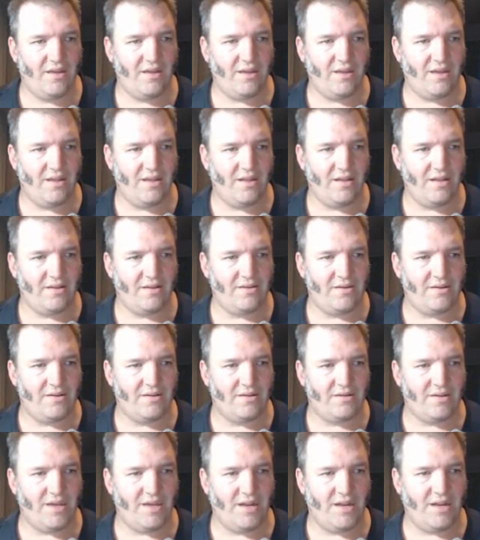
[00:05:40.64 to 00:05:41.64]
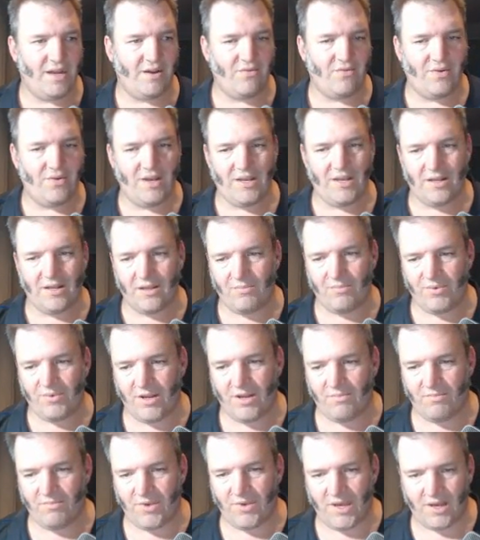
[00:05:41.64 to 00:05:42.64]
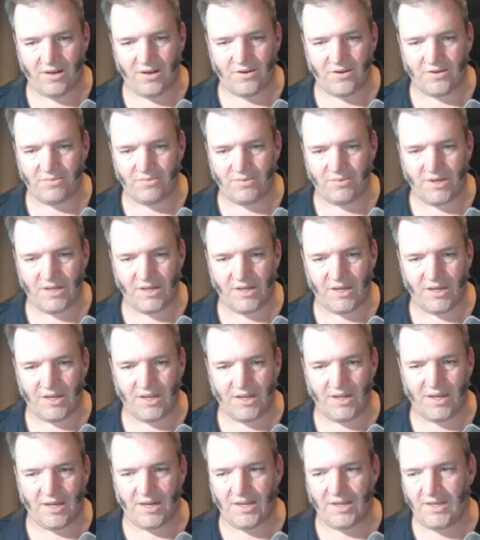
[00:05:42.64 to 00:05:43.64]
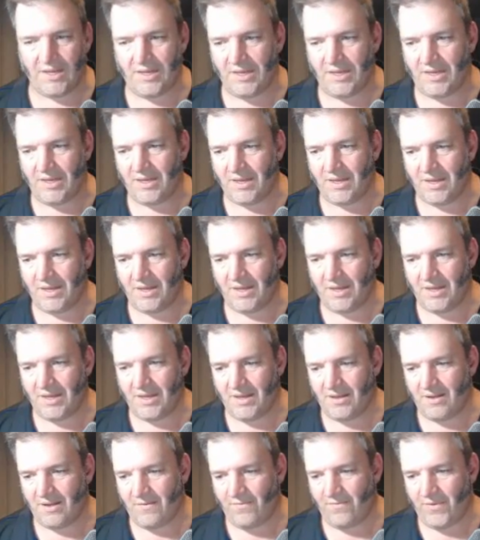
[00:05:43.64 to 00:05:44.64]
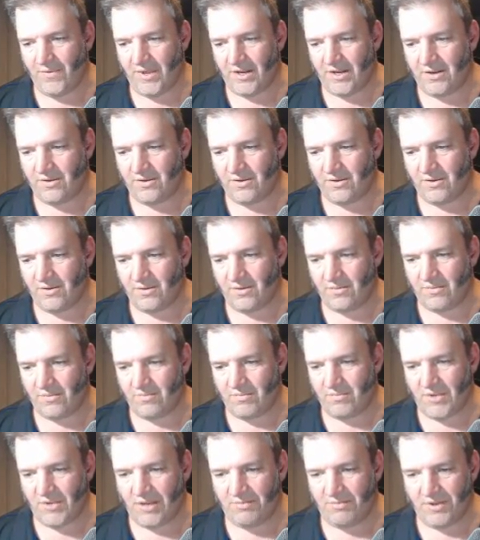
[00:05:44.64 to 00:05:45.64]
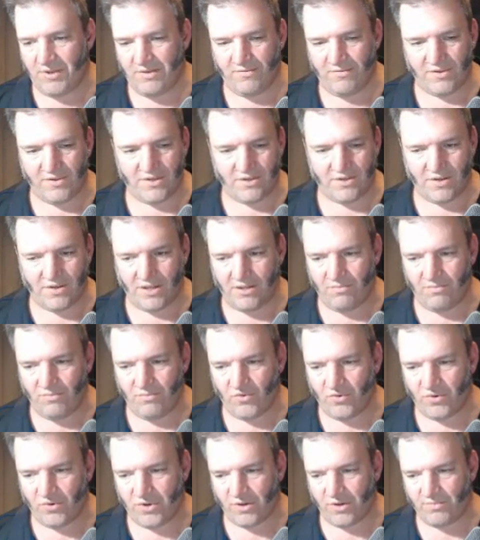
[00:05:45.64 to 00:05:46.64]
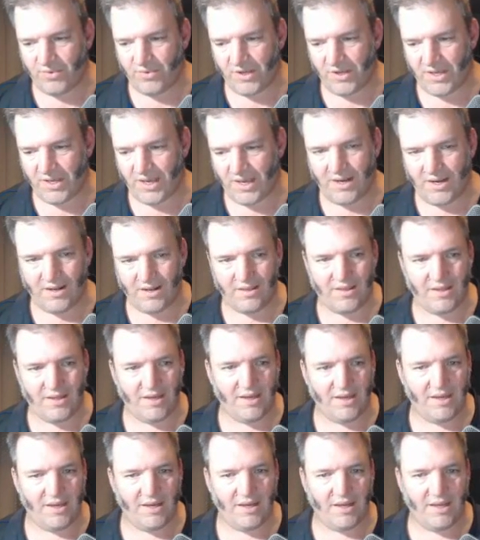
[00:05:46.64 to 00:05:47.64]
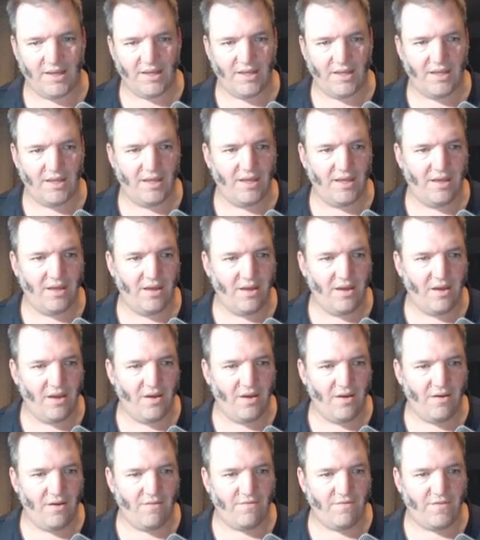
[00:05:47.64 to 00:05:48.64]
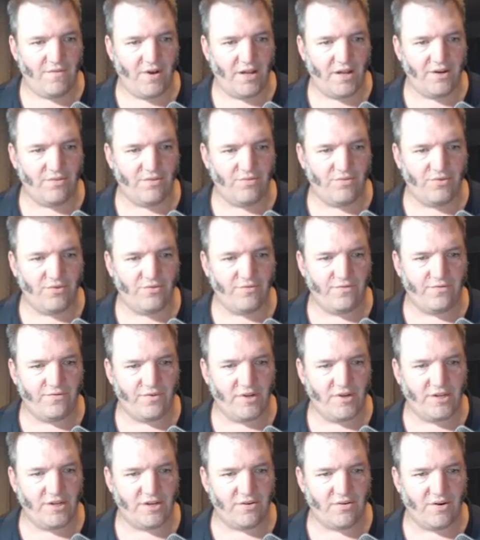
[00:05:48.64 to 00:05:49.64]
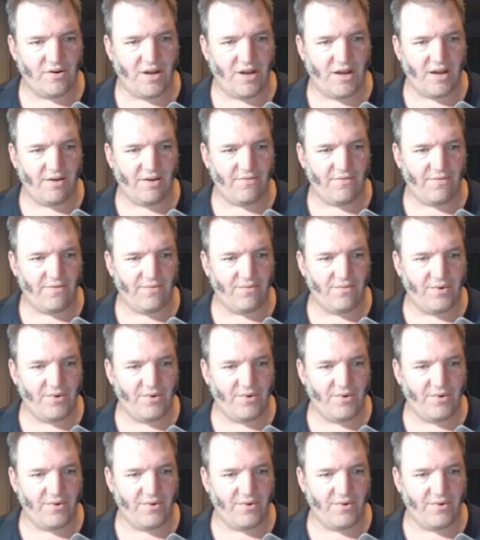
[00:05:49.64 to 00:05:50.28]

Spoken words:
Now let's just get our regular pen back, because we're going to go down here and do maybe even slightly more complicated thinking. Find a rule for each graph.